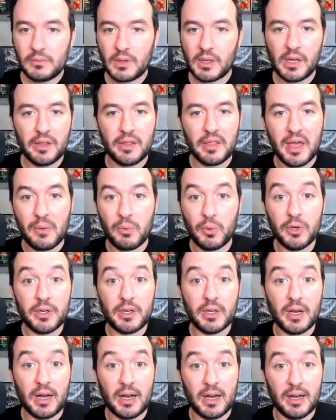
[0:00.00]
they would,
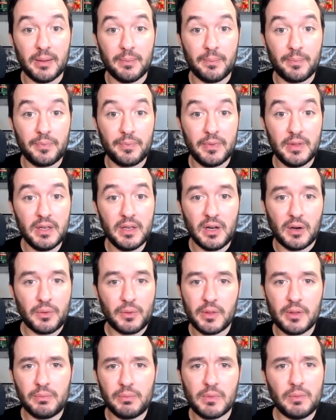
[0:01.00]

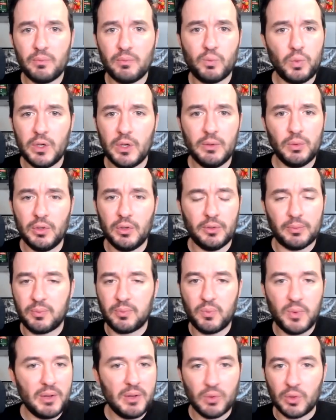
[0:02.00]
we
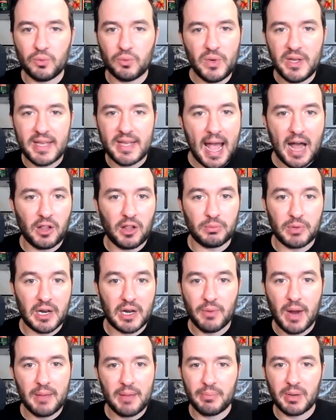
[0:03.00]
will recalibrate,
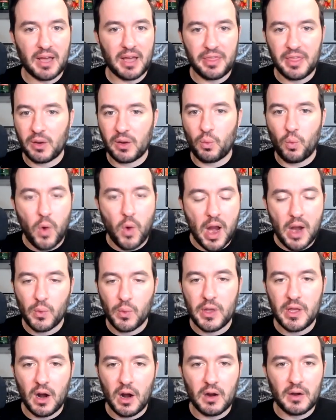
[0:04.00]
right? But I think where
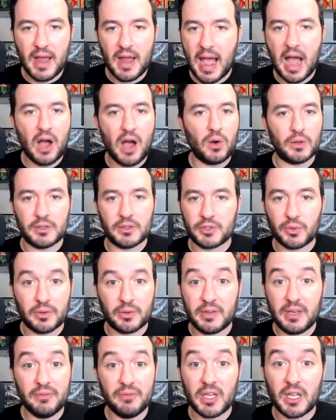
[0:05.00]
we are now and sort of
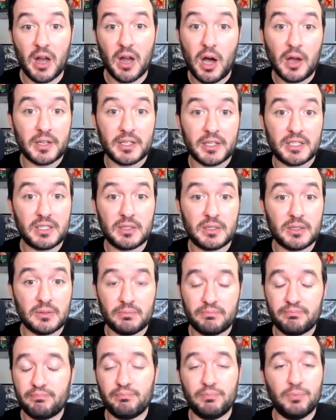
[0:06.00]
giving an honest
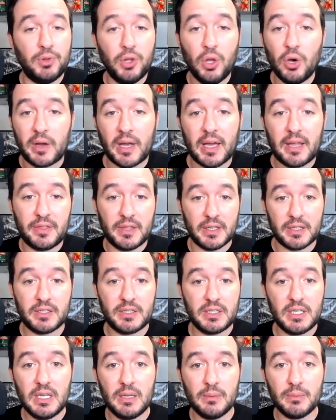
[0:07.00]
look at this
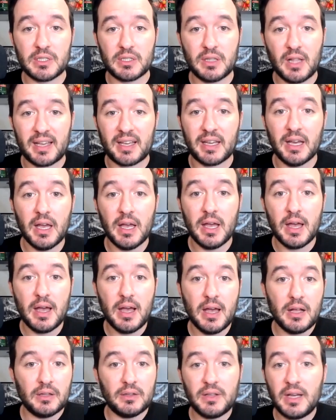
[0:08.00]
team is like,
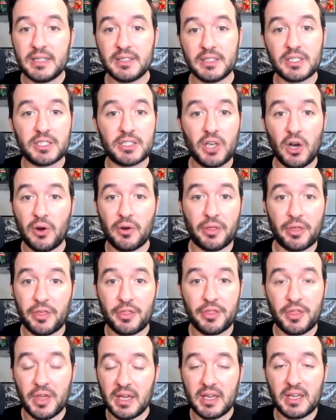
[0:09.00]
let's start
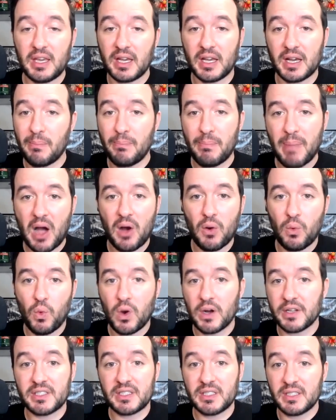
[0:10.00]
thinking about
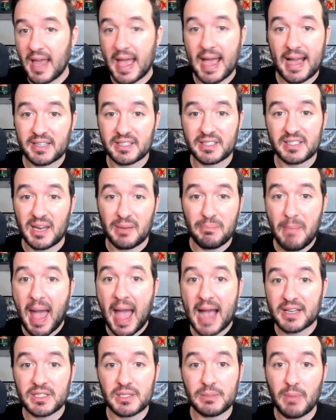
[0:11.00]
what's next and
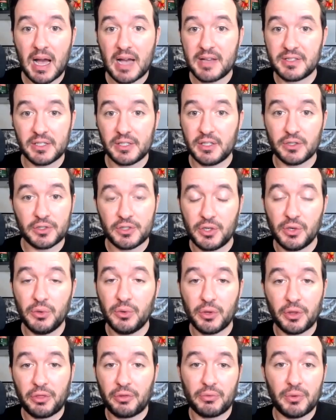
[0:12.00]
maximizing your 2
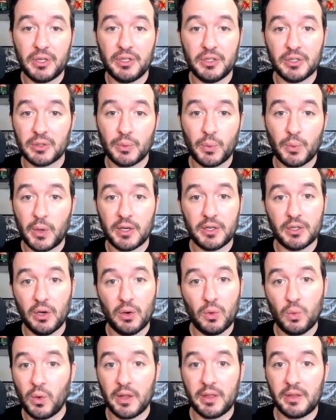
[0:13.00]
to 3 year window
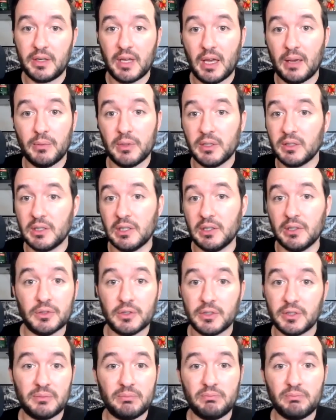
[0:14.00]
with Damian Lillard.